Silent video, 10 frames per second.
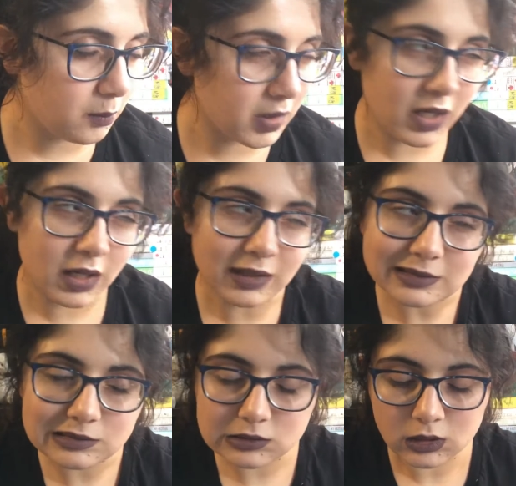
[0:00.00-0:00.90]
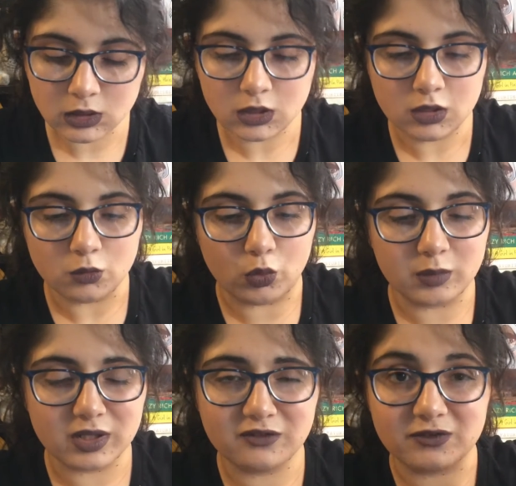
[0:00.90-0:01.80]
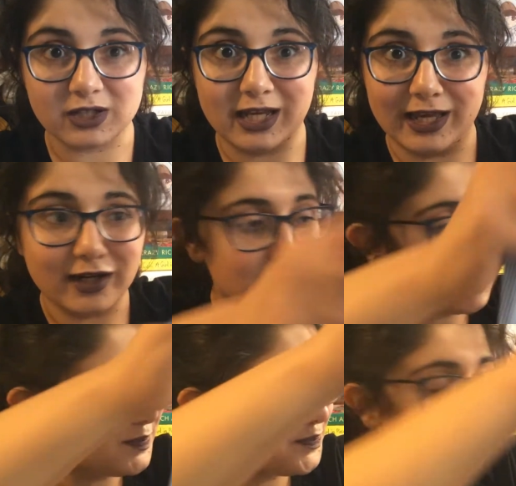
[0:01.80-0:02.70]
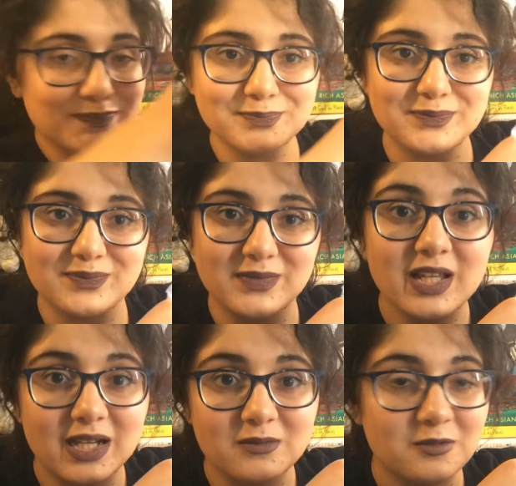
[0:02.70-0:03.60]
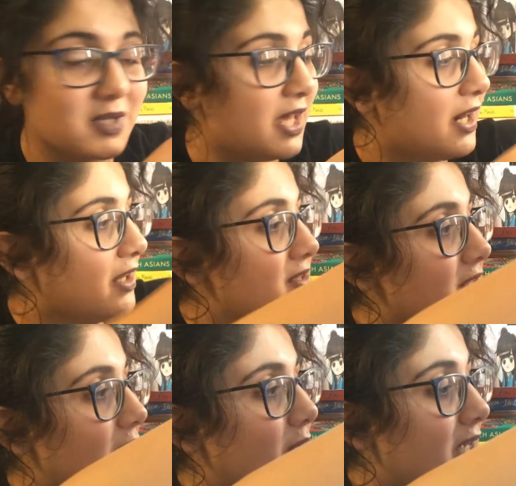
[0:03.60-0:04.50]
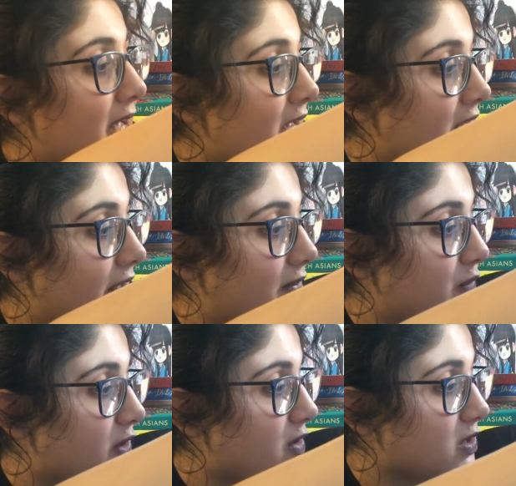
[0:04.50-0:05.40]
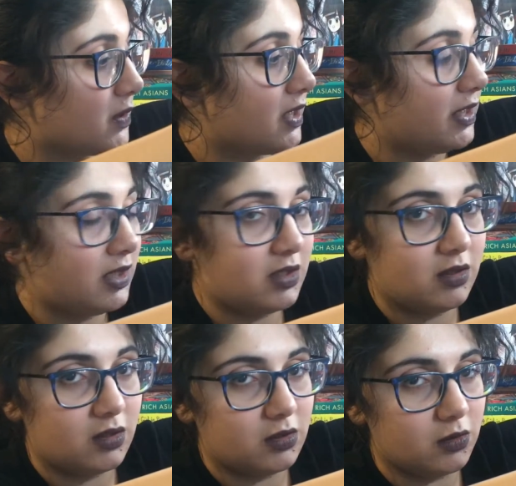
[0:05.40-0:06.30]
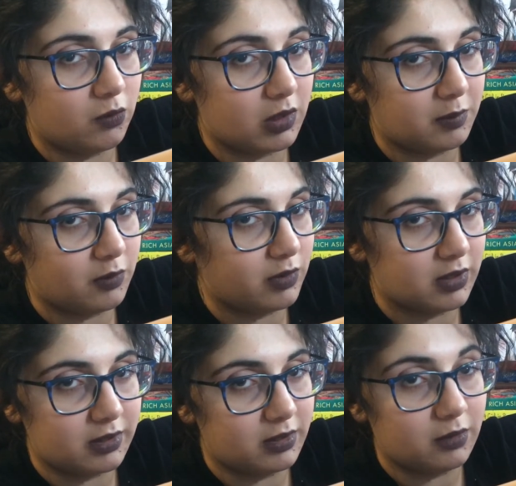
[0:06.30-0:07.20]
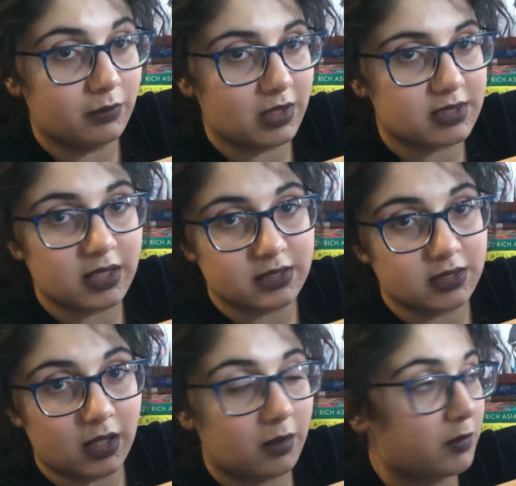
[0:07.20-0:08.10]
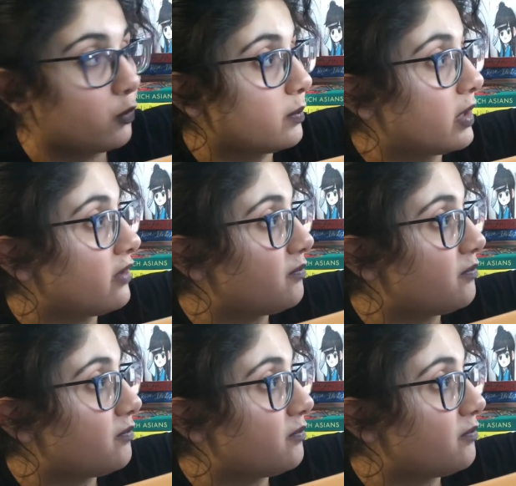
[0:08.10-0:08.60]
but not warm enough for Canada. Yeah, I'm from Canada, so if you're also Canadian, you know what I mean when I, when I say it's not going to be warm enough.